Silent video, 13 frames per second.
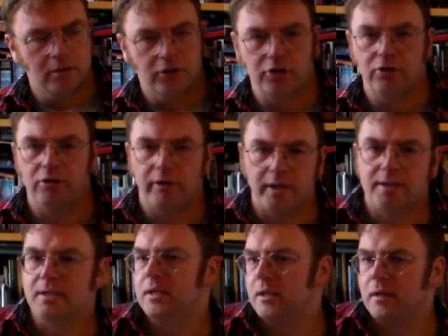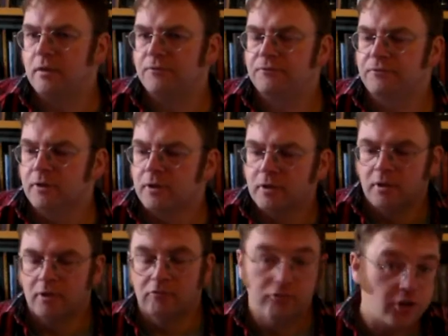curiously enough,
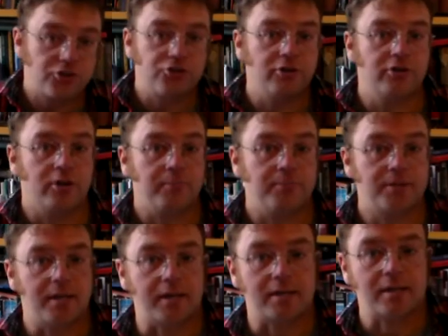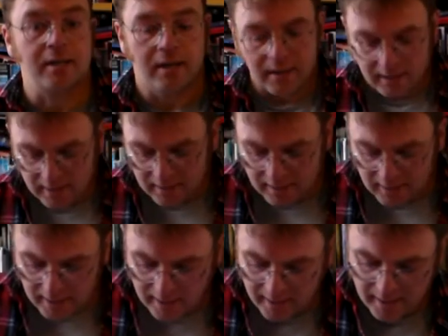Russia adopts it.
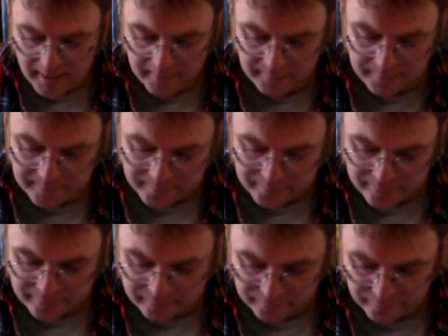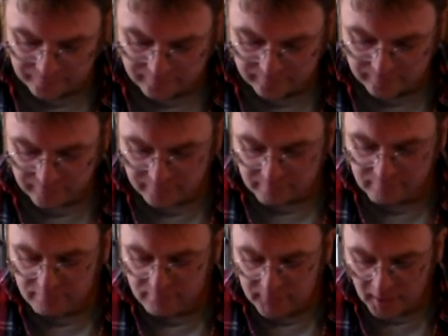And
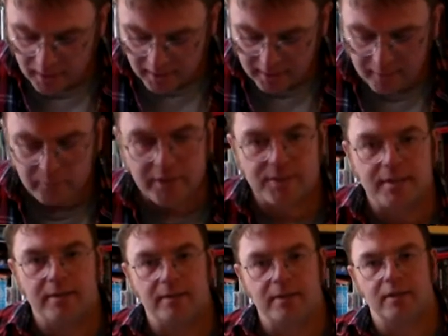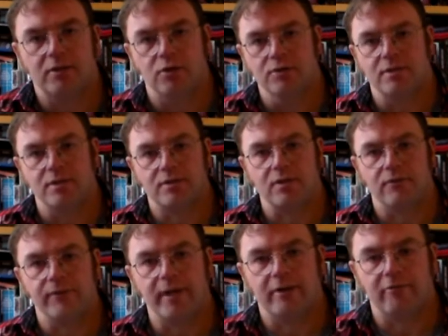then we see the
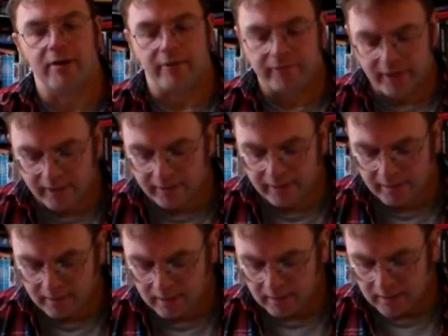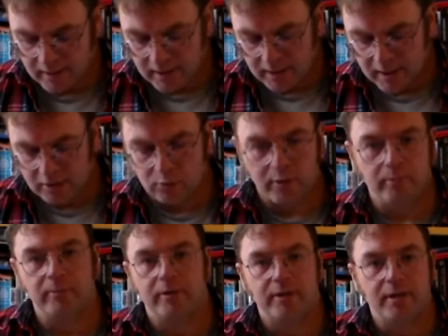Kuznetsov aircraft carrier,
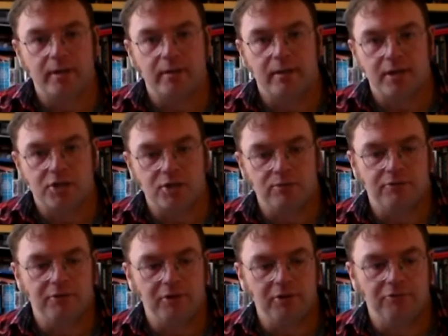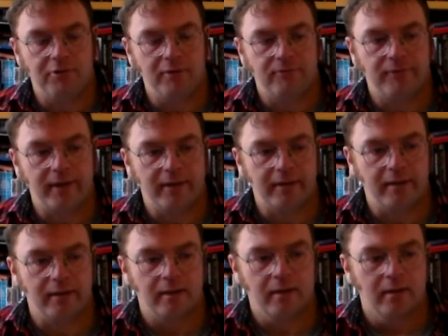equipped with the Su-33
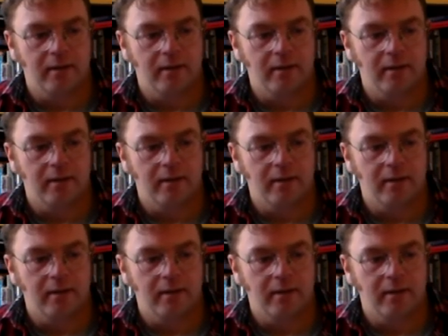flanker,